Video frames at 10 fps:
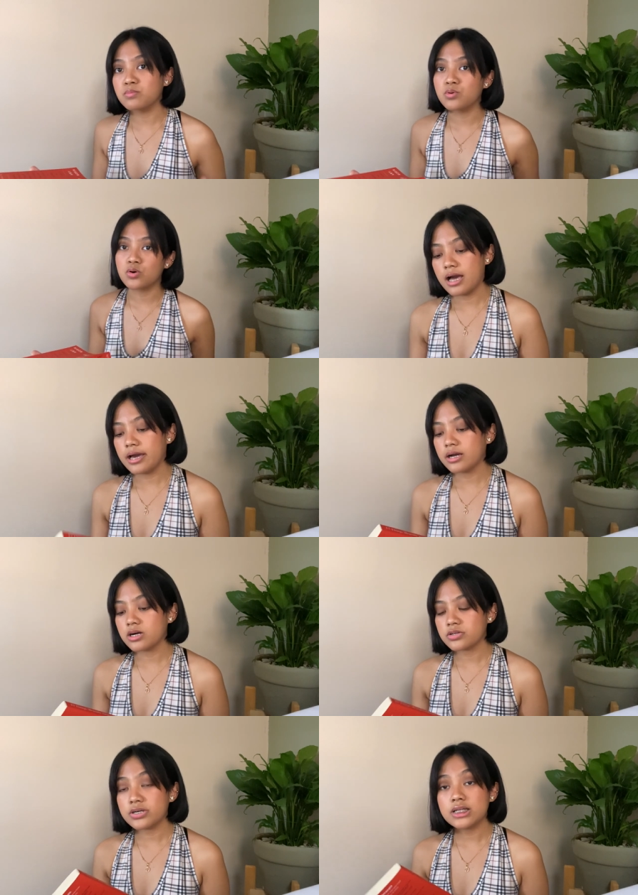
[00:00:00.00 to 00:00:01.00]
book. I
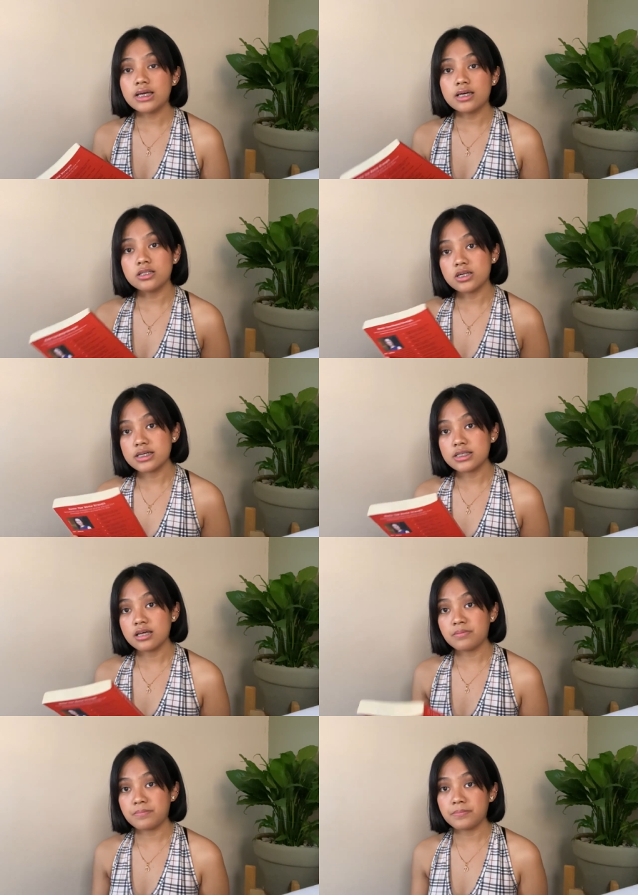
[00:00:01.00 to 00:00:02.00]
got really
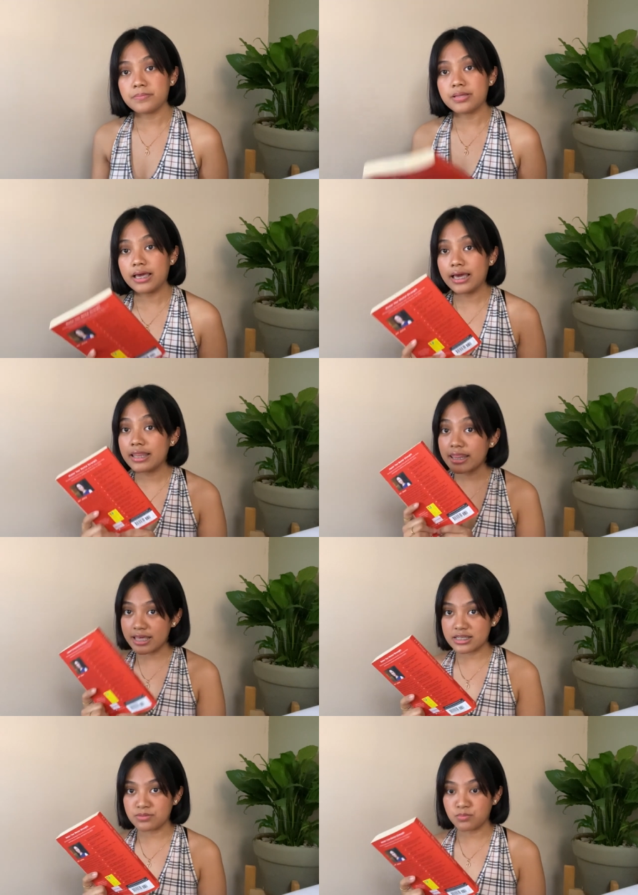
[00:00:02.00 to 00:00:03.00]
interested in
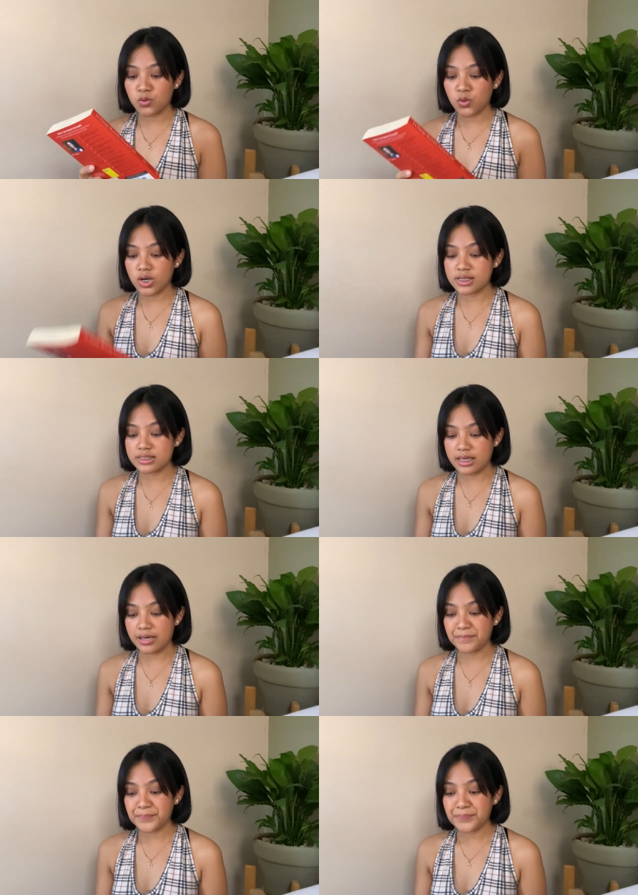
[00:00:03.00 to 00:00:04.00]
this book kasi
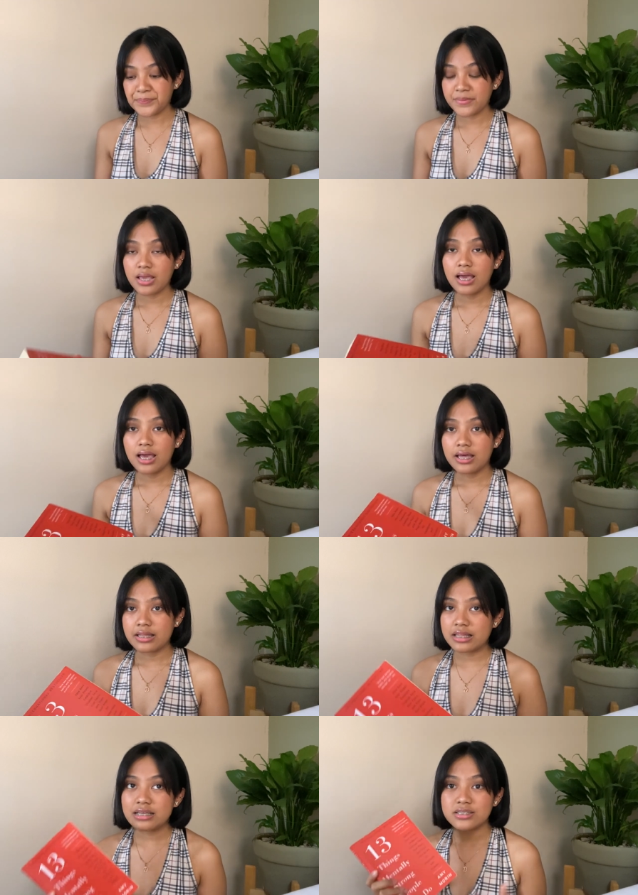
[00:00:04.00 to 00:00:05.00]

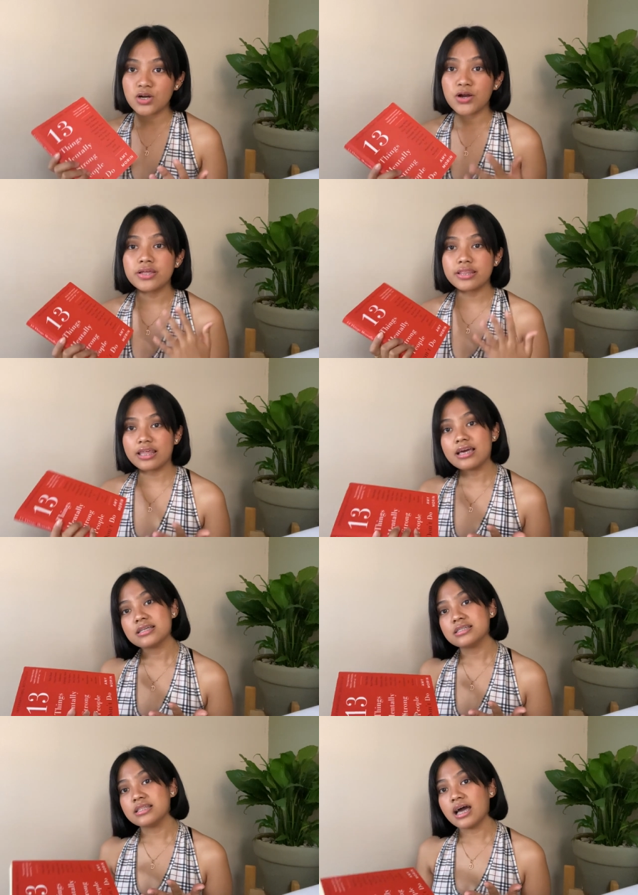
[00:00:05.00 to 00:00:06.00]
these are
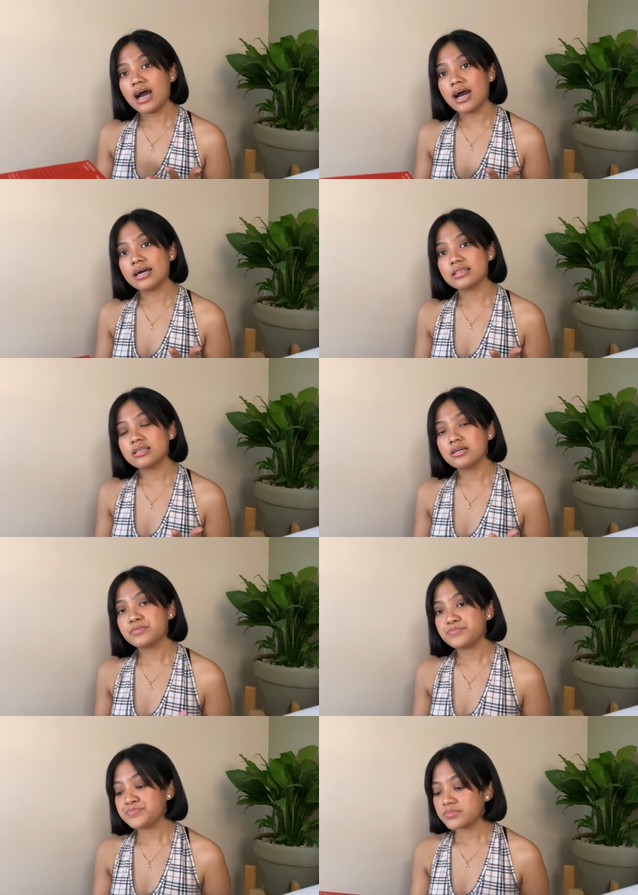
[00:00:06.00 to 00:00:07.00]
things that
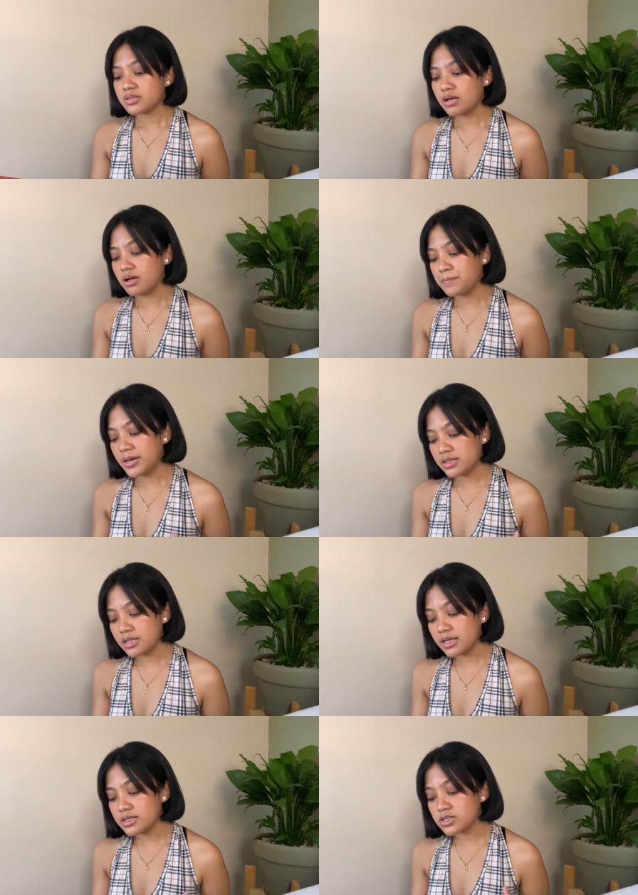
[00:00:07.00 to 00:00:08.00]

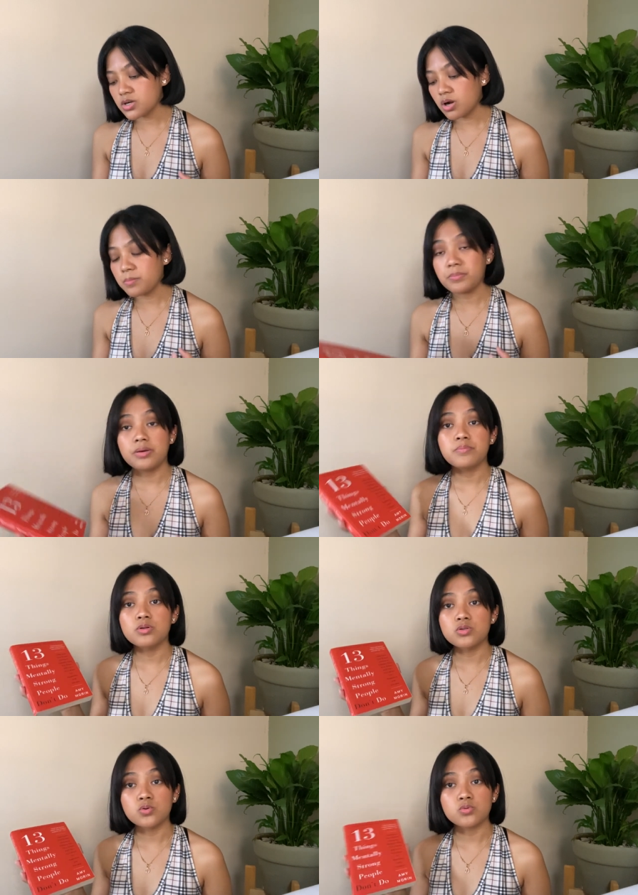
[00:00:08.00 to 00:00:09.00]
mentally strong people
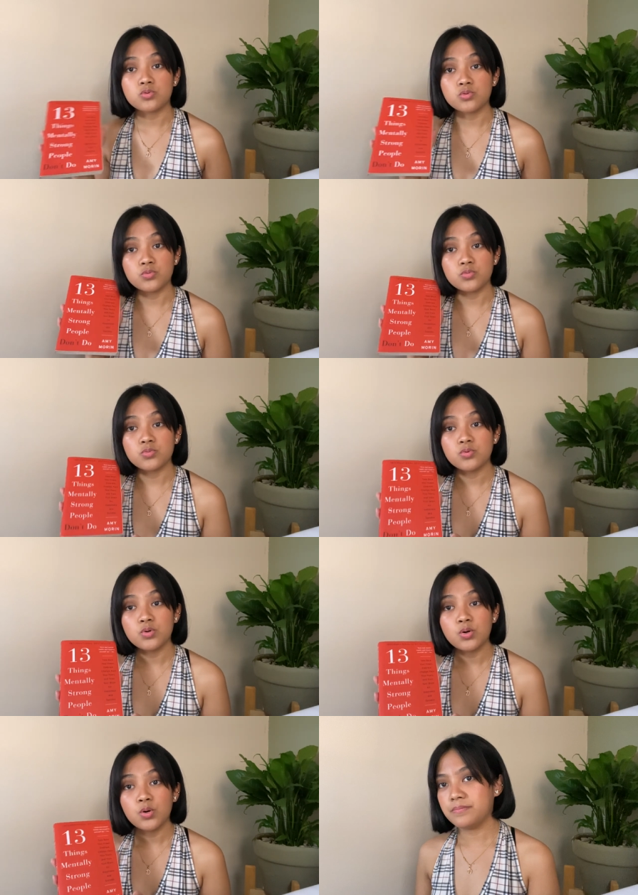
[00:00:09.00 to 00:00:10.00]
don't do.
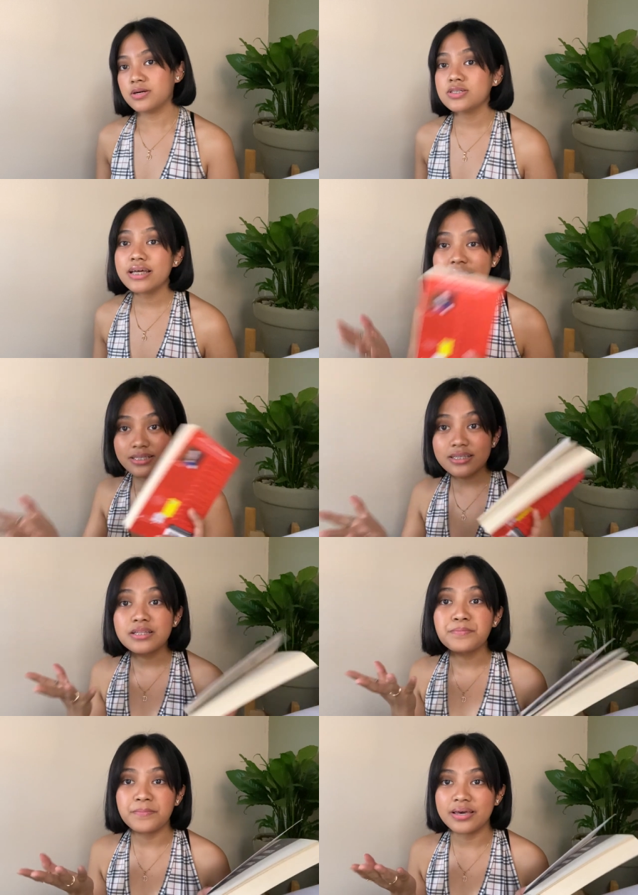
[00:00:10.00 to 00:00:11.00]
Because let us
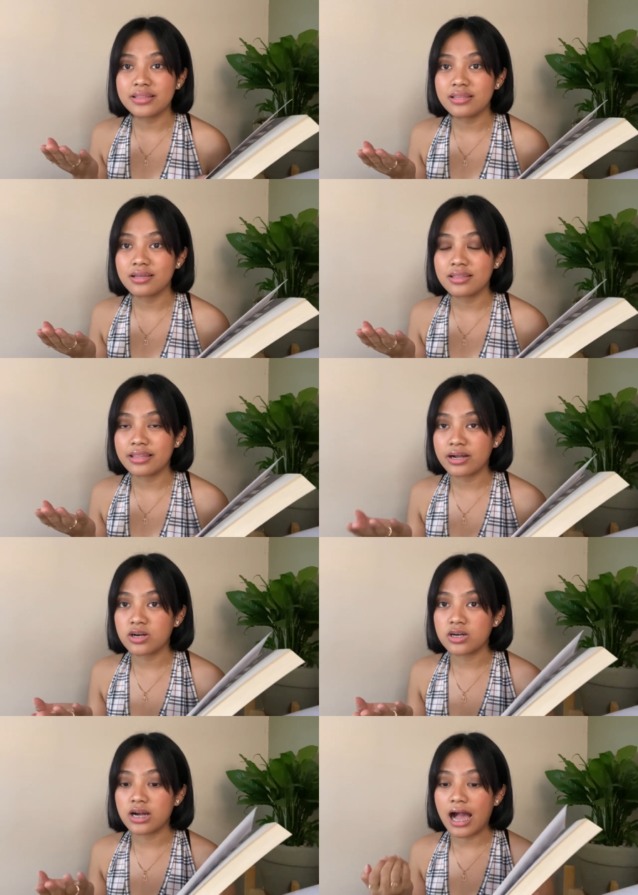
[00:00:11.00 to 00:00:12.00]
admit that
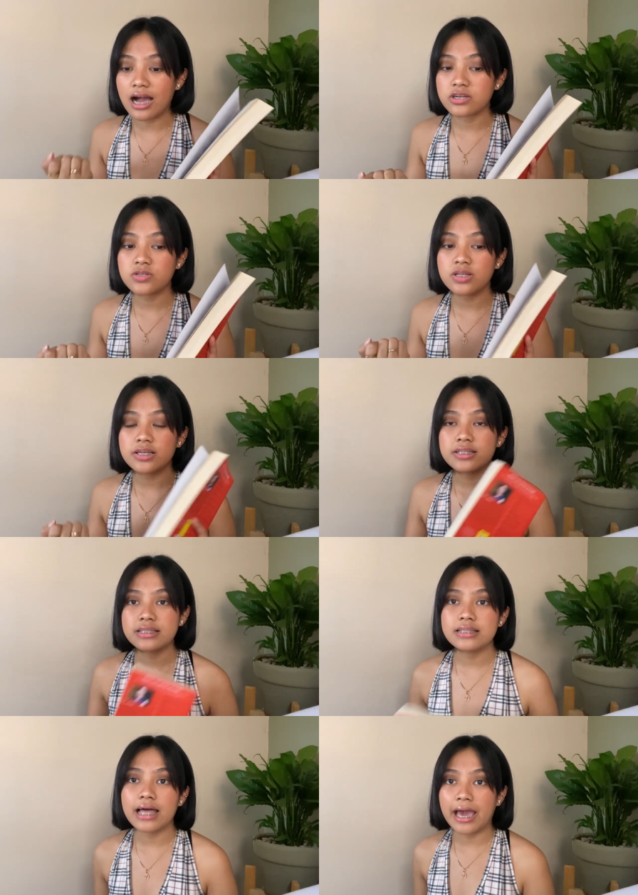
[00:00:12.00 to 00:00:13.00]
there are actually
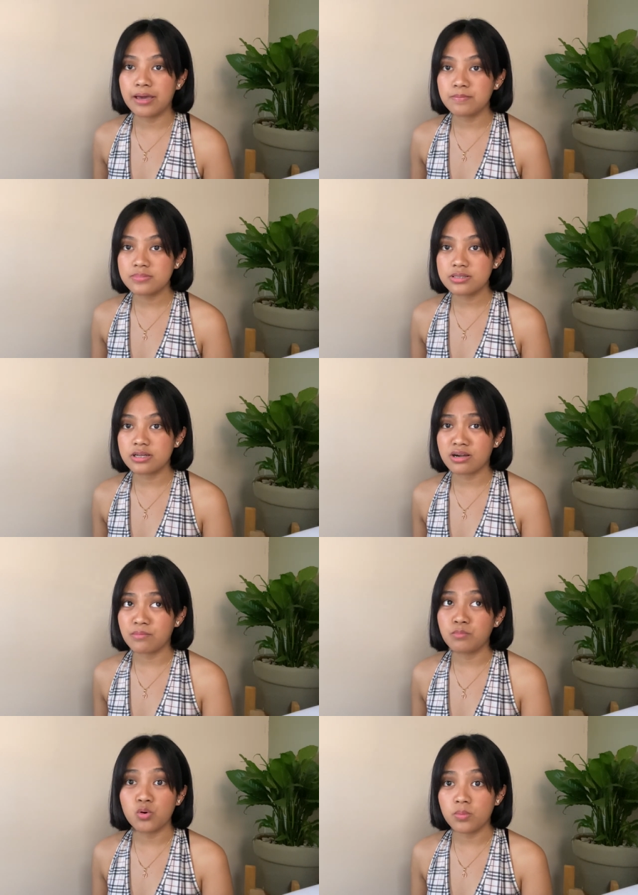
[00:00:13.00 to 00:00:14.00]
times, there are
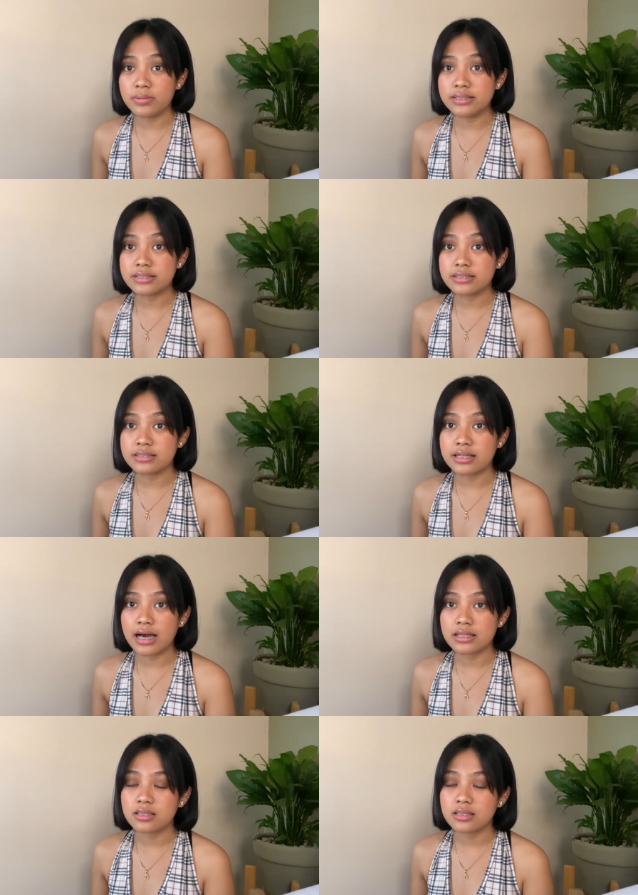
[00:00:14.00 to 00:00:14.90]
moments that